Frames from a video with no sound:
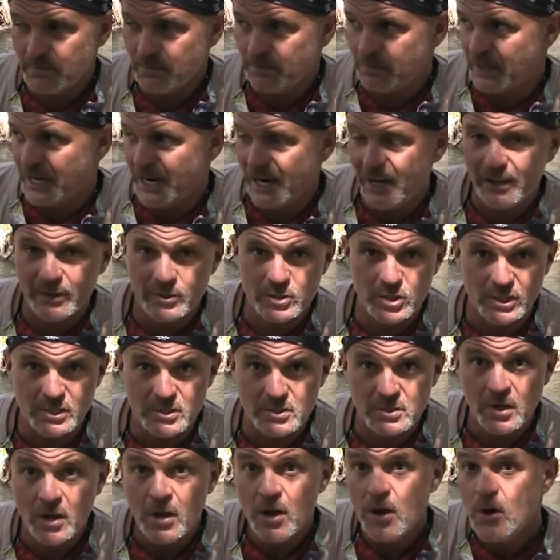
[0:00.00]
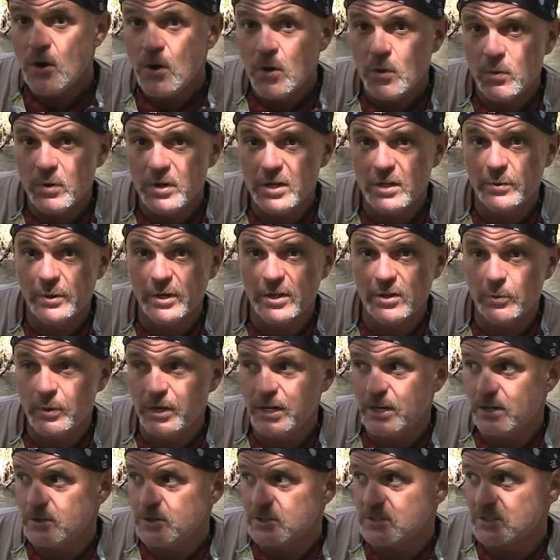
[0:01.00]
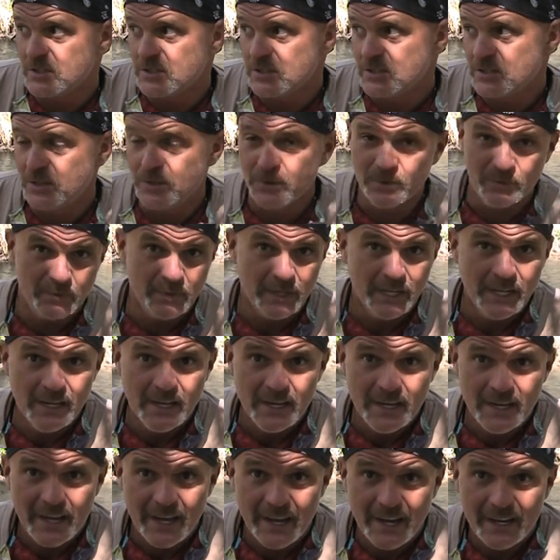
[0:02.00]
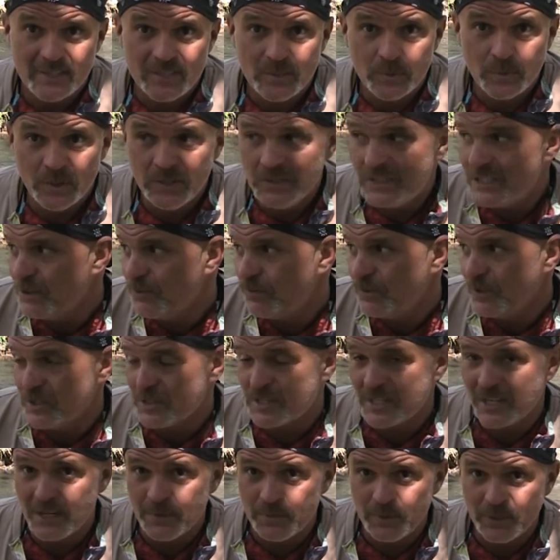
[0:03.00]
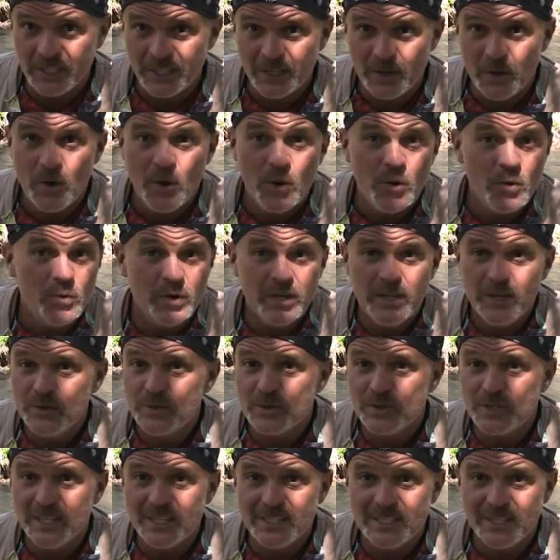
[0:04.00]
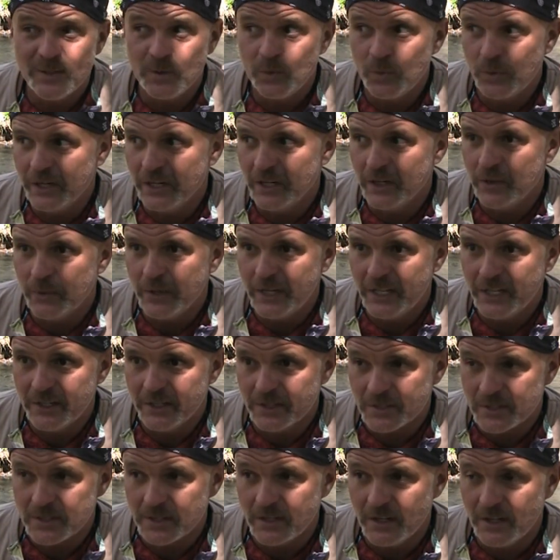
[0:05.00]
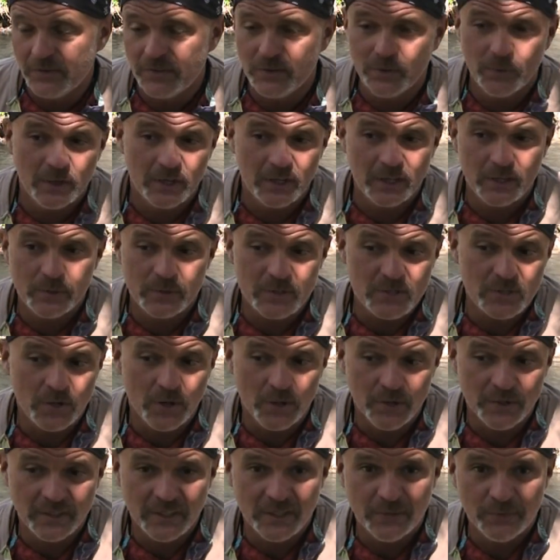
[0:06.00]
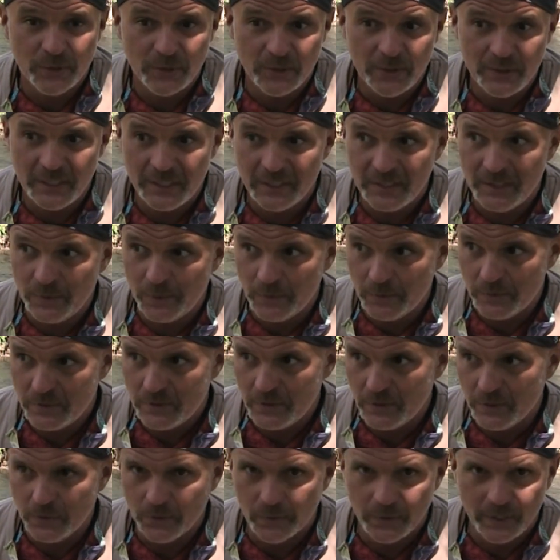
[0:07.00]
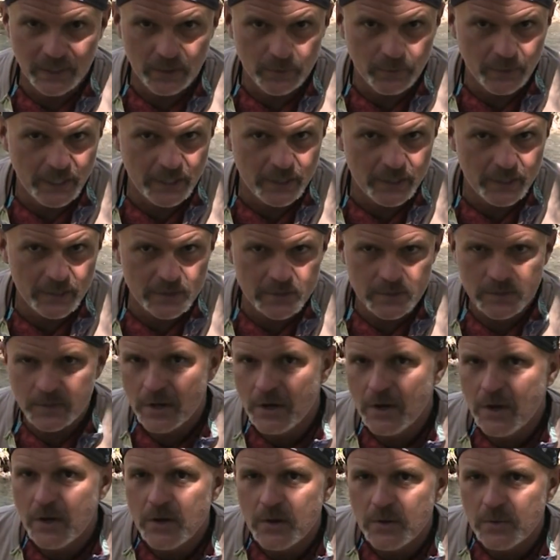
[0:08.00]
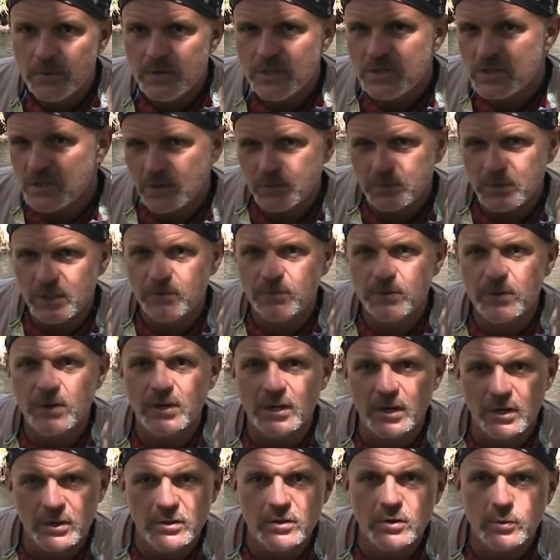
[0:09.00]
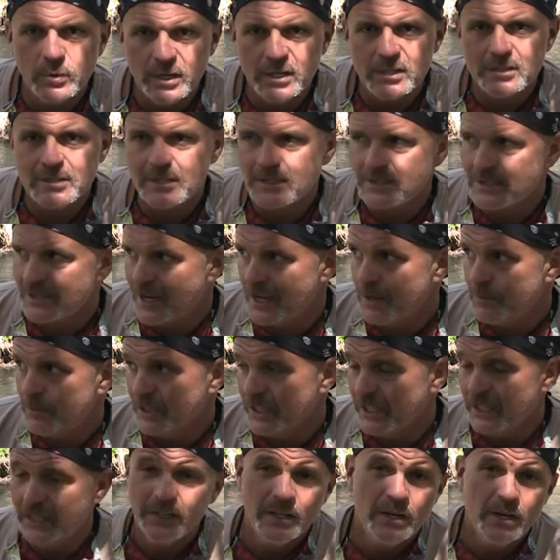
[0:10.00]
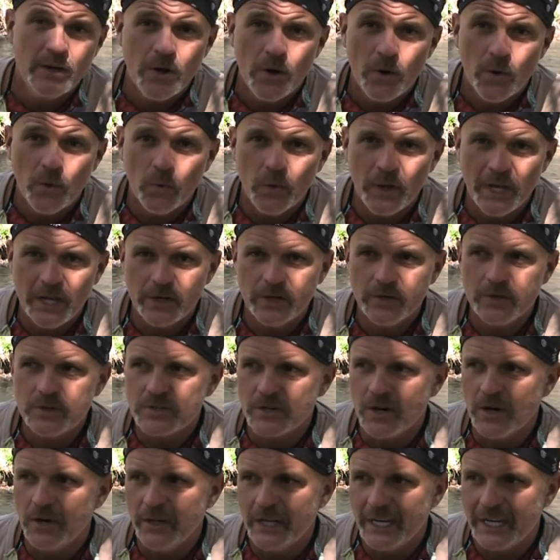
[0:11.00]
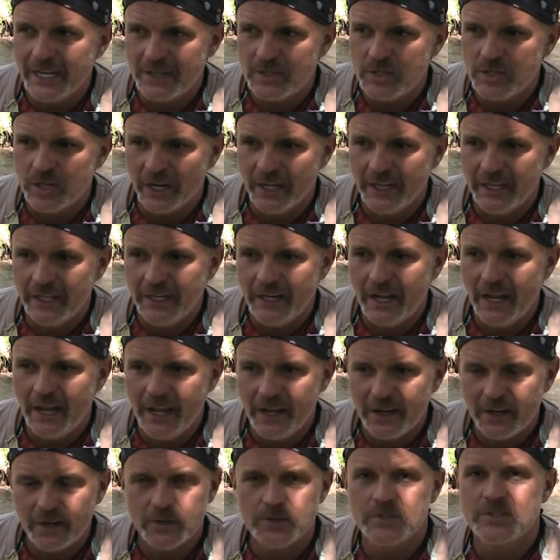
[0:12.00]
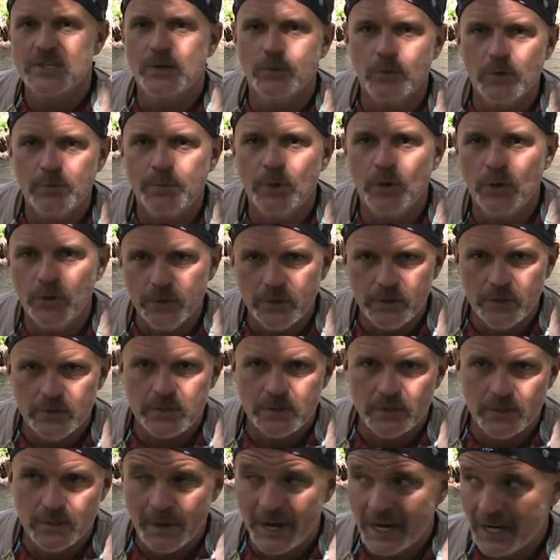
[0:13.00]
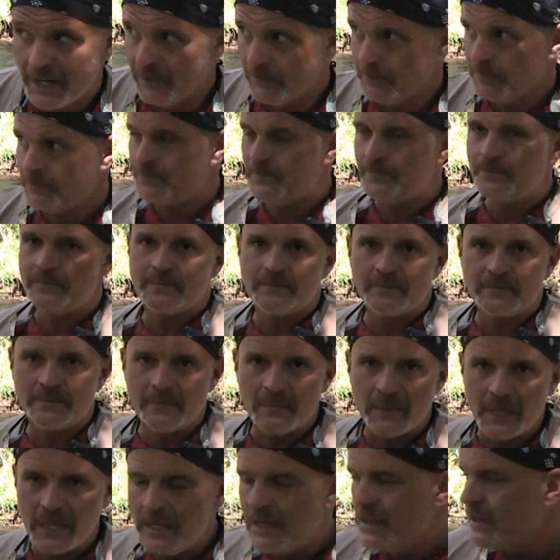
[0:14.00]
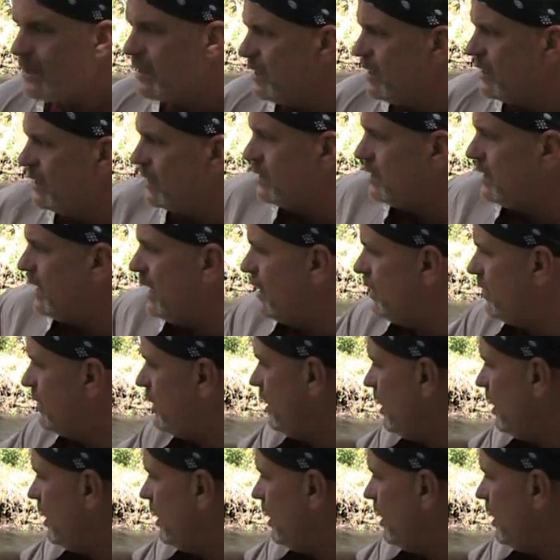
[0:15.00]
biologist when you wear the waders as a student. As someone who did field sampling, we usually didn't wear waders. If the water was cold enough where you needed to wear waders, we generally found other ways to sample it. Waders are like giant anchors that will pull you to the bottom. Now, the